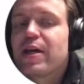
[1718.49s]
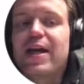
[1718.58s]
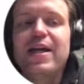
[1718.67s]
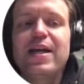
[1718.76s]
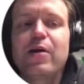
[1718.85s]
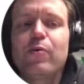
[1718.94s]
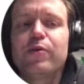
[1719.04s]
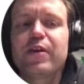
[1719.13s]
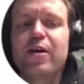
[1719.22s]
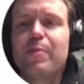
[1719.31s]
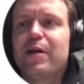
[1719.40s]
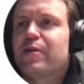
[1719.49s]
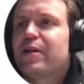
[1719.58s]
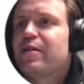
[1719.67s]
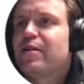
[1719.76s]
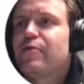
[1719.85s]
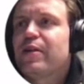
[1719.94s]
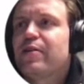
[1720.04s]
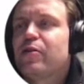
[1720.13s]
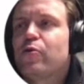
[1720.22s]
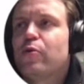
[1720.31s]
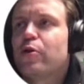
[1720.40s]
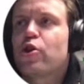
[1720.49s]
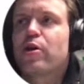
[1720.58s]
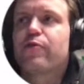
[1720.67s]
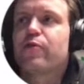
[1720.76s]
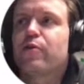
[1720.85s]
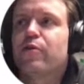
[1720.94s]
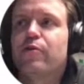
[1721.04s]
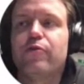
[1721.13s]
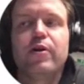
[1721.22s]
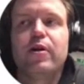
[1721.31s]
hey, I want to help out at the event and do a shift of